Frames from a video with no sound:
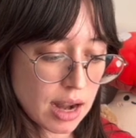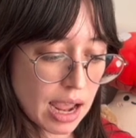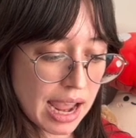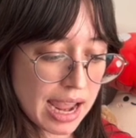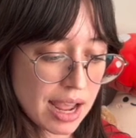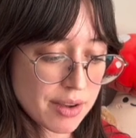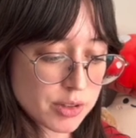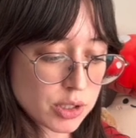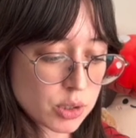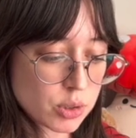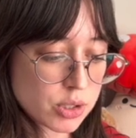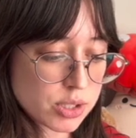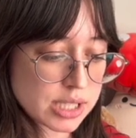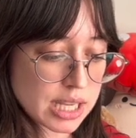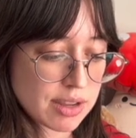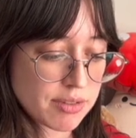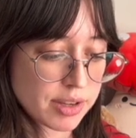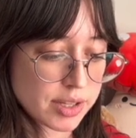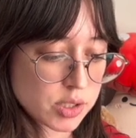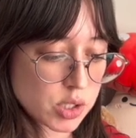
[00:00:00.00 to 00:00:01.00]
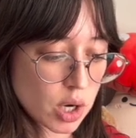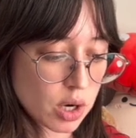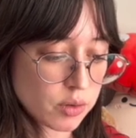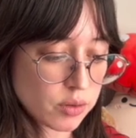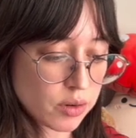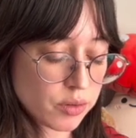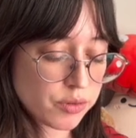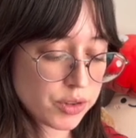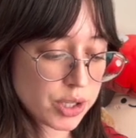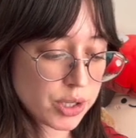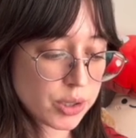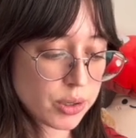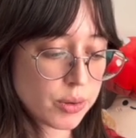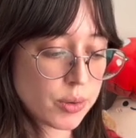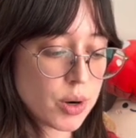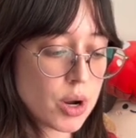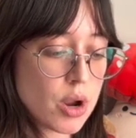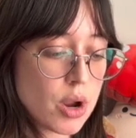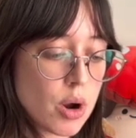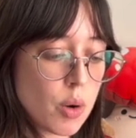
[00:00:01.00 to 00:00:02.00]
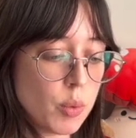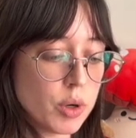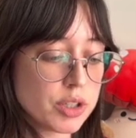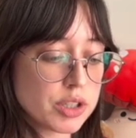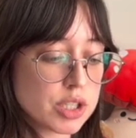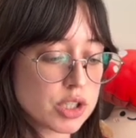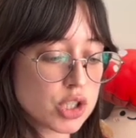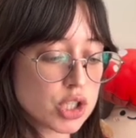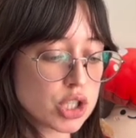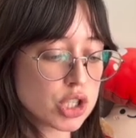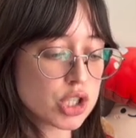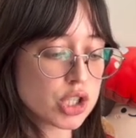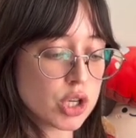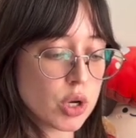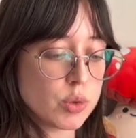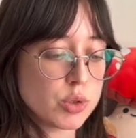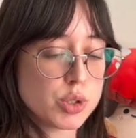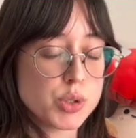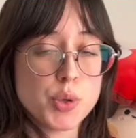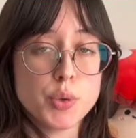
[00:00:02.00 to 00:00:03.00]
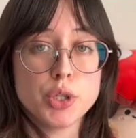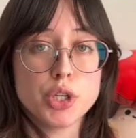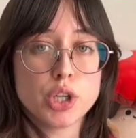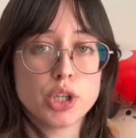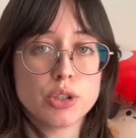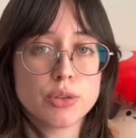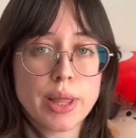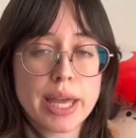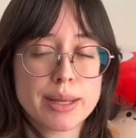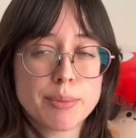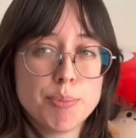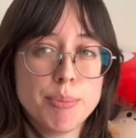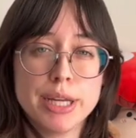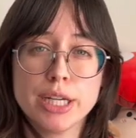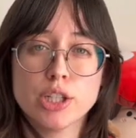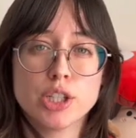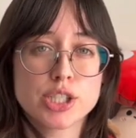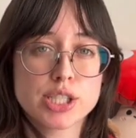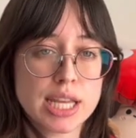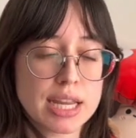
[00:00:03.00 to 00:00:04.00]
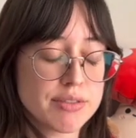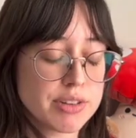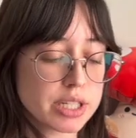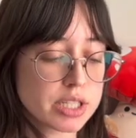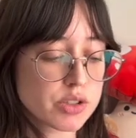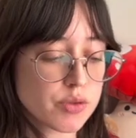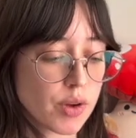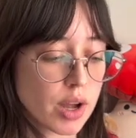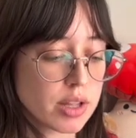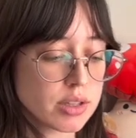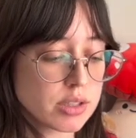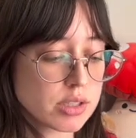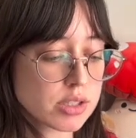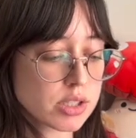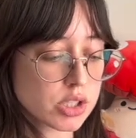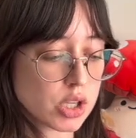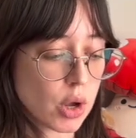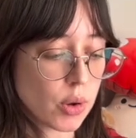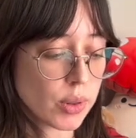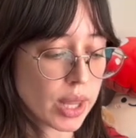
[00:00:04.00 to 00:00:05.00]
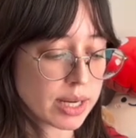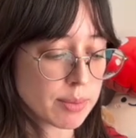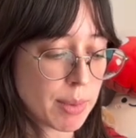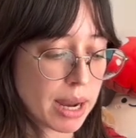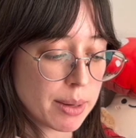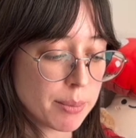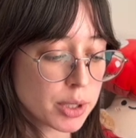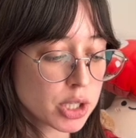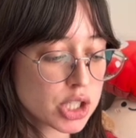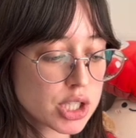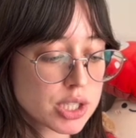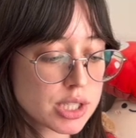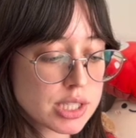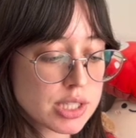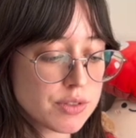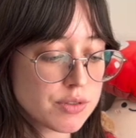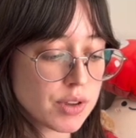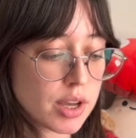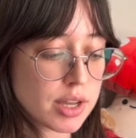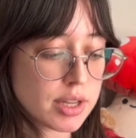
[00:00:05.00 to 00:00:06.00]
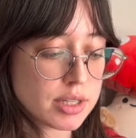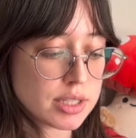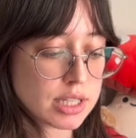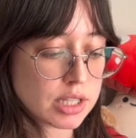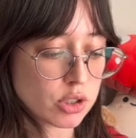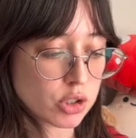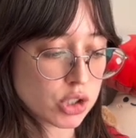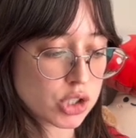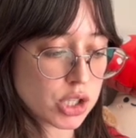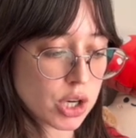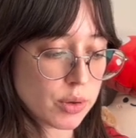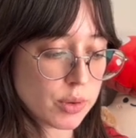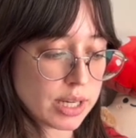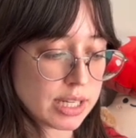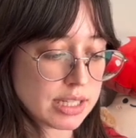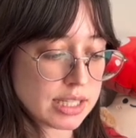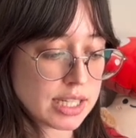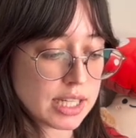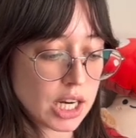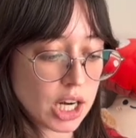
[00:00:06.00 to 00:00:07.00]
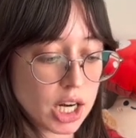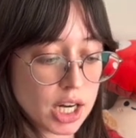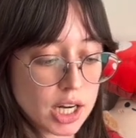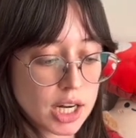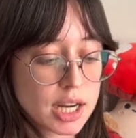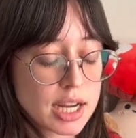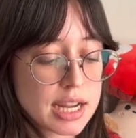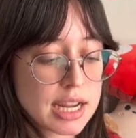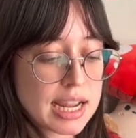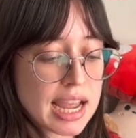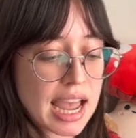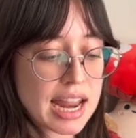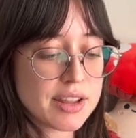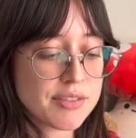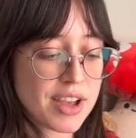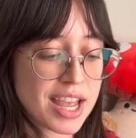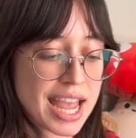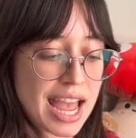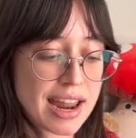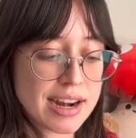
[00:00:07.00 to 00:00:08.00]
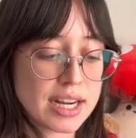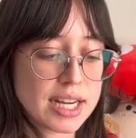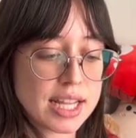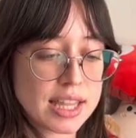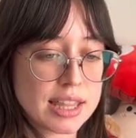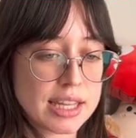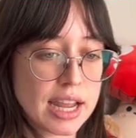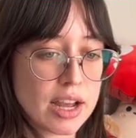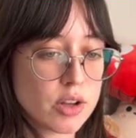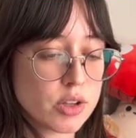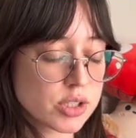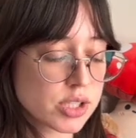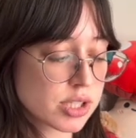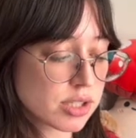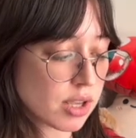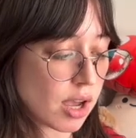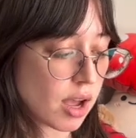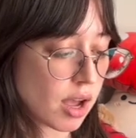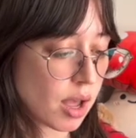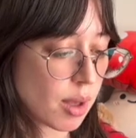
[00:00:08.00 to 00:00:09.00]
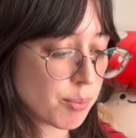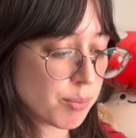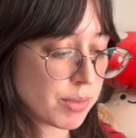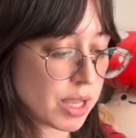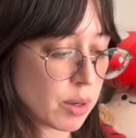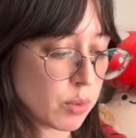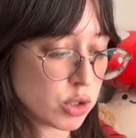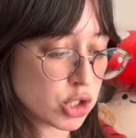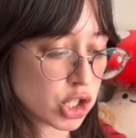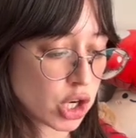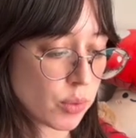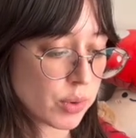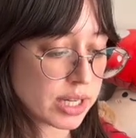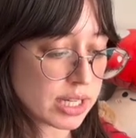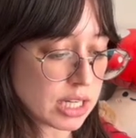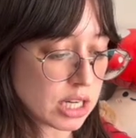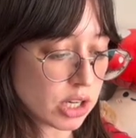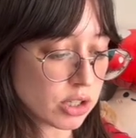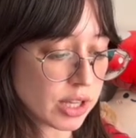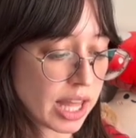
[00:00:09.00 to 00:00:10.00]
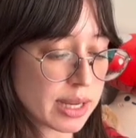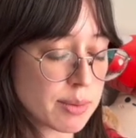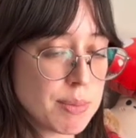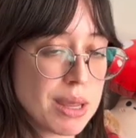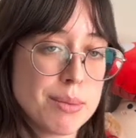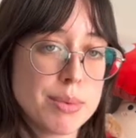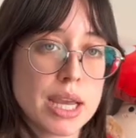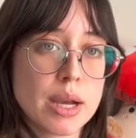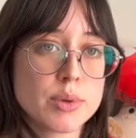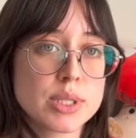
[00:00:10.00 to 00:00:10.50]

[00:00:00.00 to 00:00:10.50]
I have a little savings overview where this just shows you your like bigger savings funds. So like my emergency fund, it'll show in here. And if I had anything else, it would show in here, like maybe I was